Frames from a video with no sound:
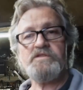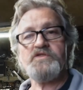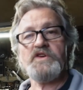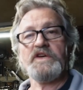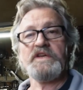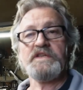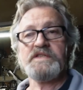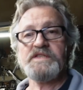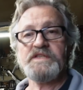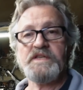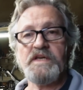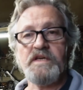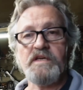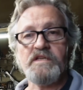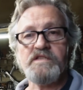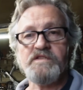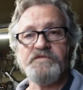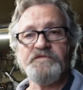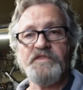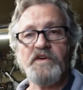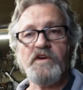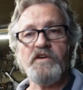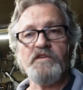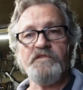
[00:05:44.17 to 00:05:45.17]
you can see, it's a
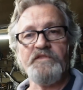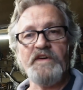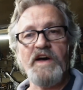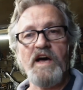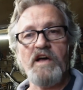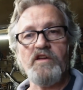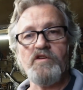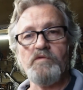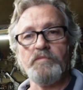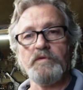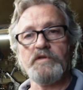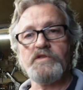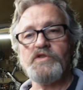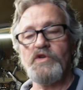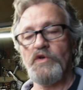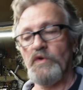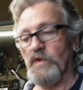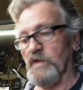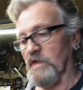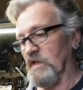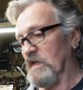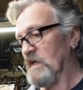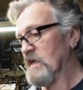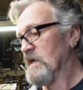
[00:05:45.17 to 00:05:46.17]
very valuable
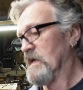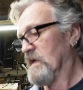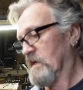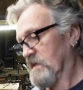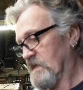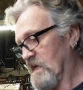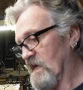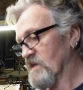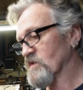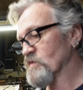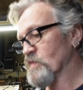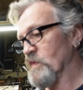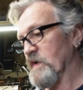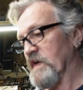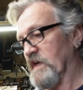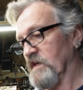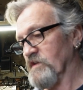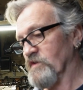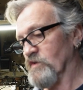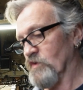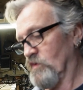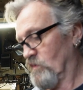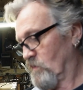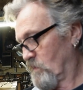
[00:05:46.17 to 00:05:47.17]
tool. Yes, we can
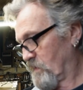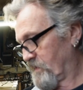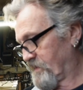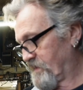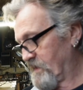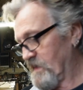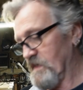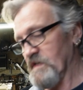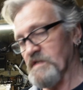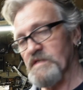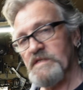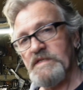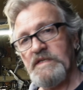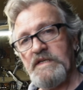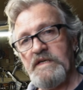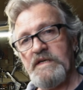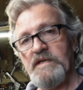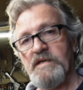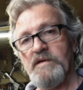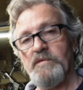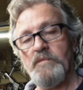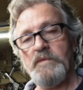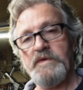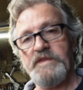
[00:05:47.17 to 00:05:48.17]
do it with
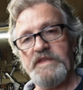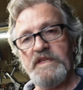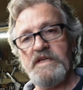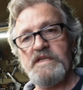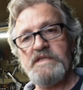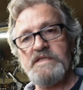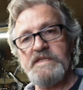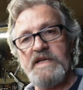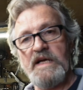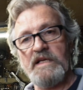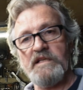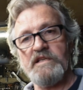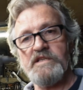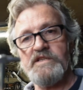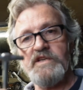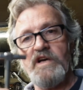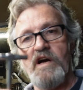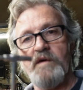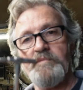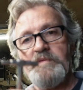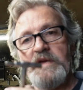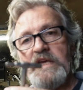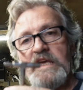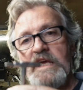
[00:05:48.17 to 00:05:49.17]
these
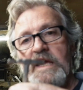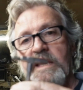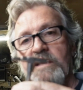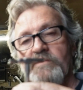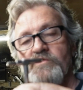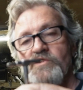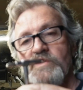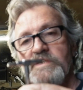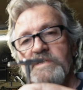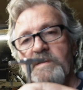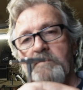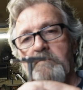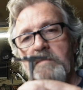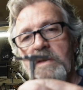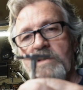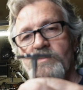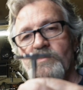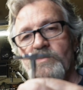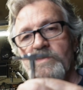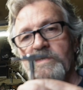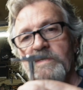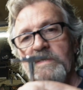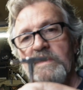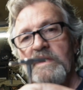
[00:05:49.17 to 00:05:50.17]
telescoping gauges and
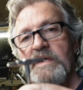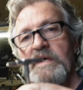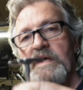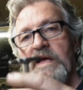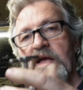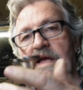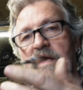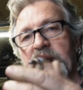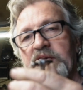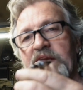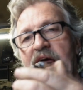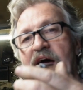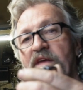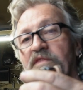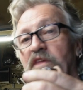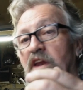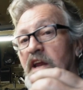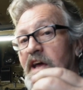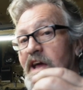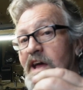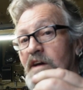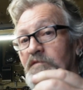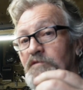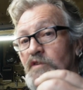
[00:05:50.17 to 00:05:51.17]
measure, and now that I
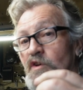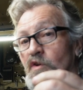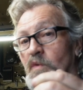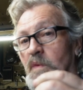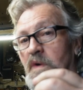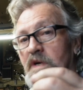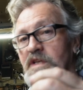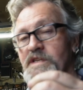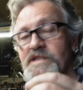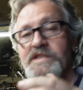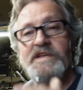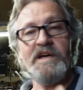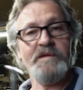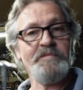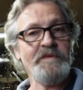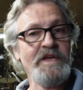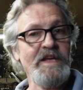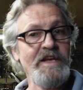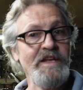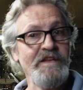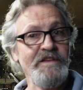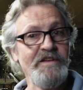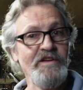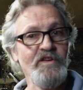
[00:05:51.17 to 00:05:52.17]
have new ones, I'm
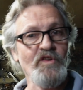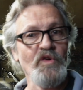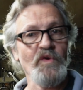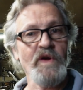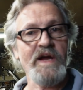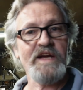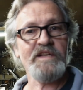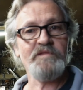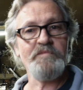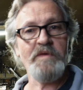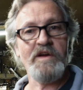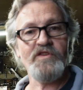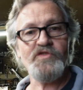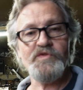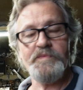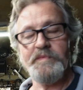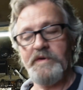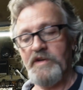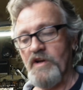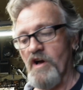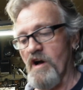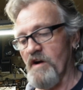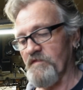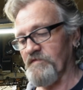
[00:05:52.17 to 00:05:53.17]
getting the correct
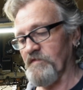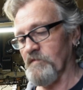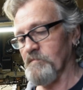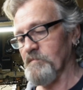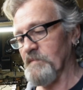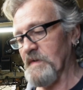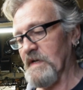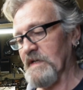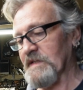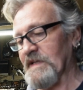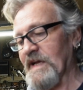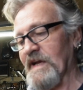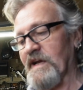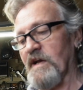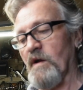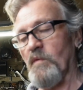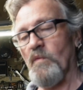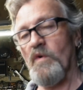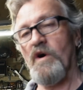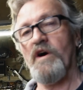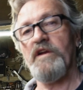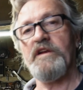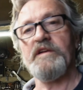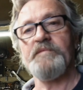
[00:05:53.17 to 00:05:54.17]
measurement off them like I
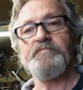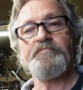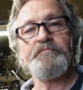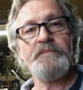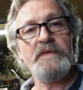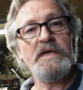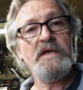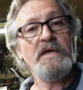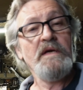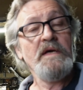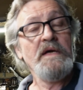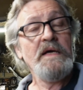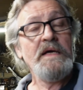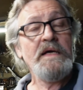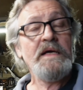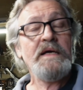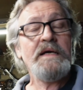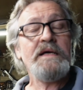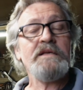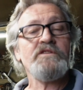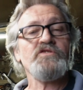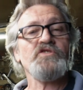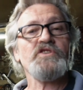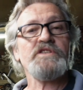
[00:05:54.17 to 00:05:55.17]
wanted.
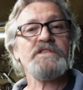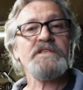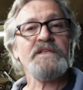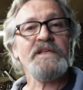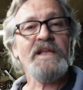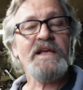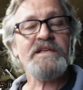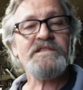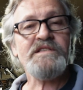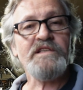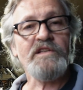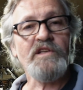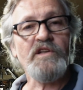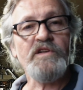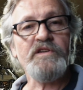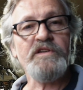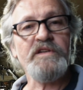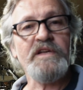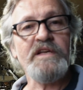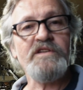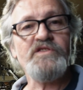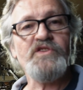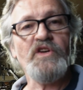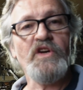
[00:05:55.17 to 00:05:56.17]
It's just a lesson
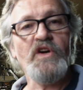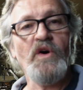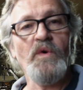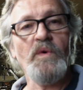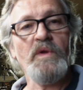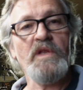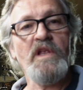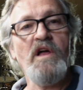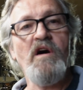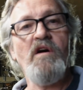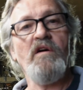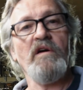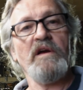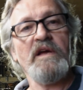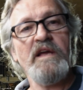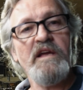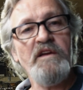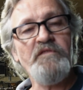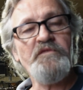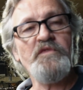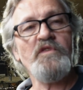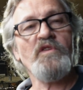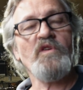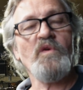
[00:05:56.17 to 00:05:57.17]
learned as you go along.
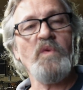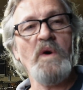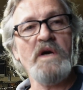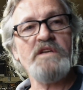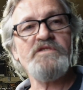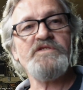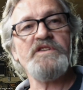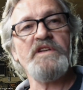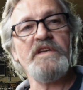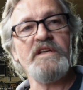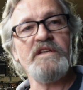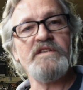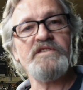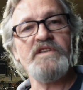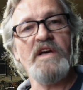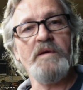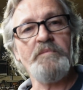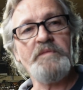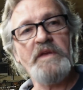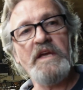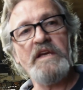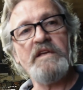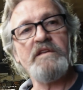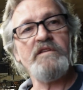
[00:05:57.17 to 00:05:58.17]
If you're questioning
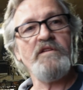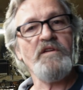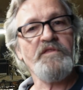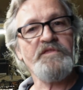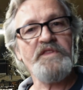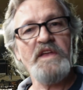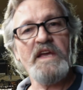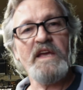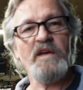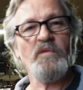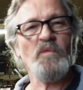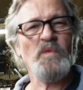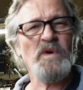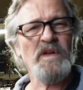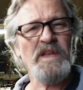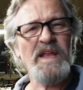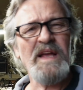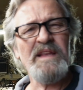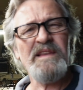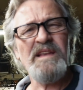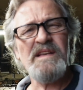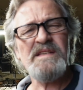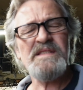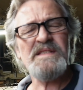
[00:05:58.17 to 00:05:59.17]
something and you're thinking, well,
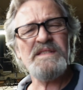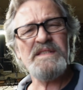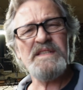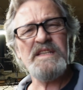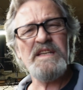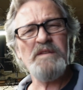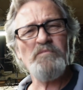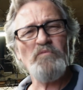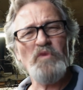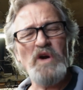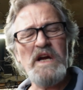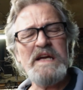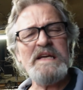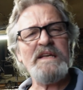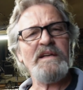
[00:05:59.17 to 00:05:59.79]
that doesn't seem right,